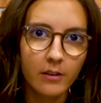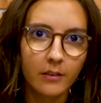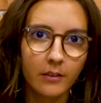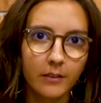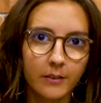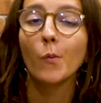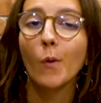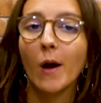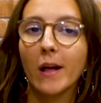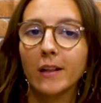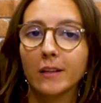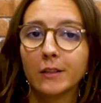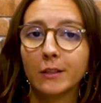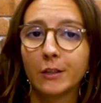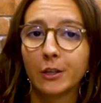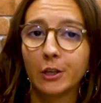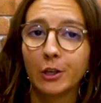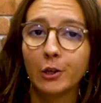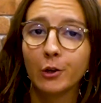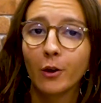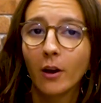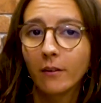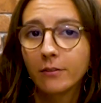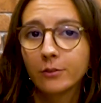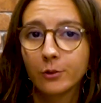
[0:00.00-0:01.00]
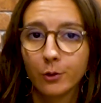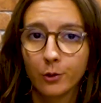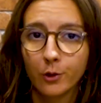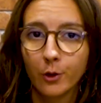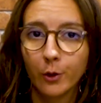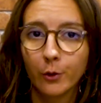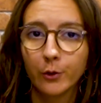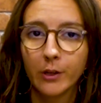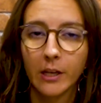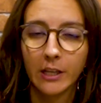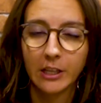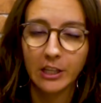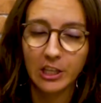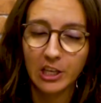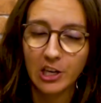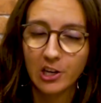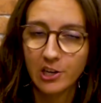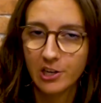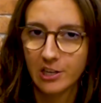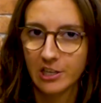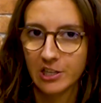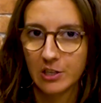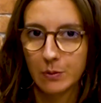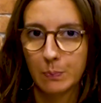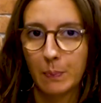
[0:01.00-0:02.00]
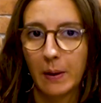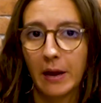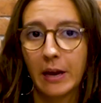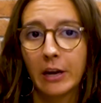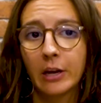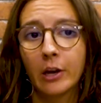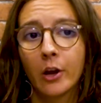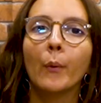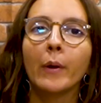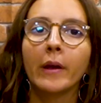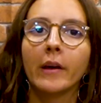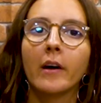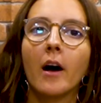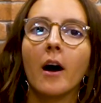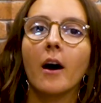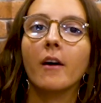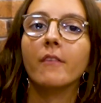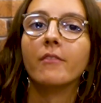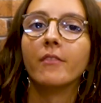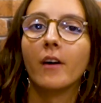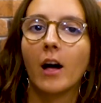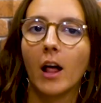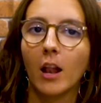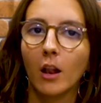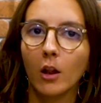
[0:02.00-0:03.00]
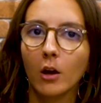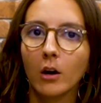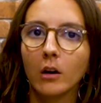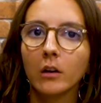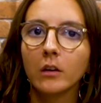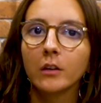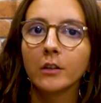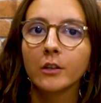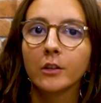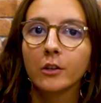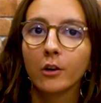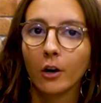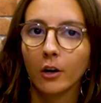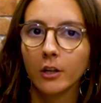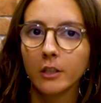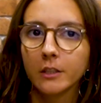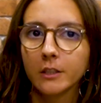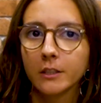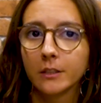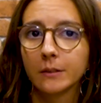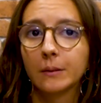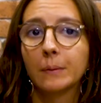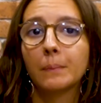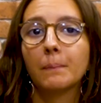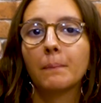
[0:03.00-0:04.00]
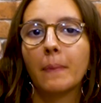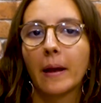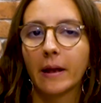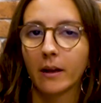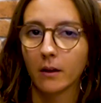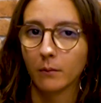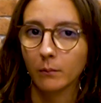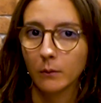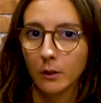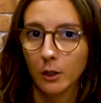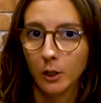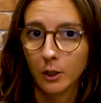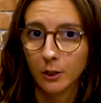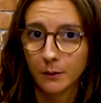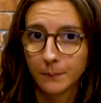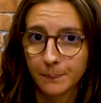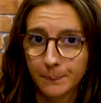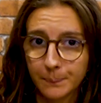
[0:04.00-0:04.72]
Well, you have to know that here in Spain we have a law called Beckham law.